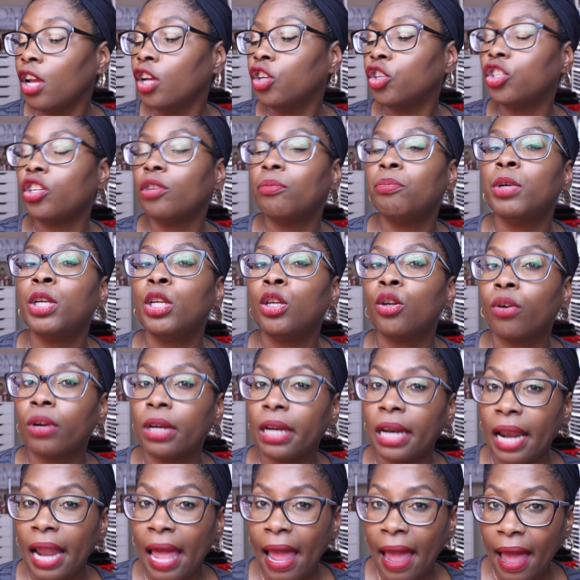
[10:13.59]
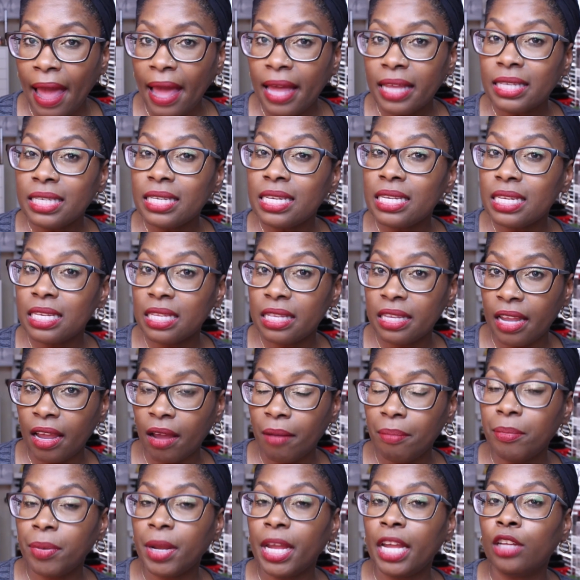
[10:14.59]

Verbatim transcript: should be your last step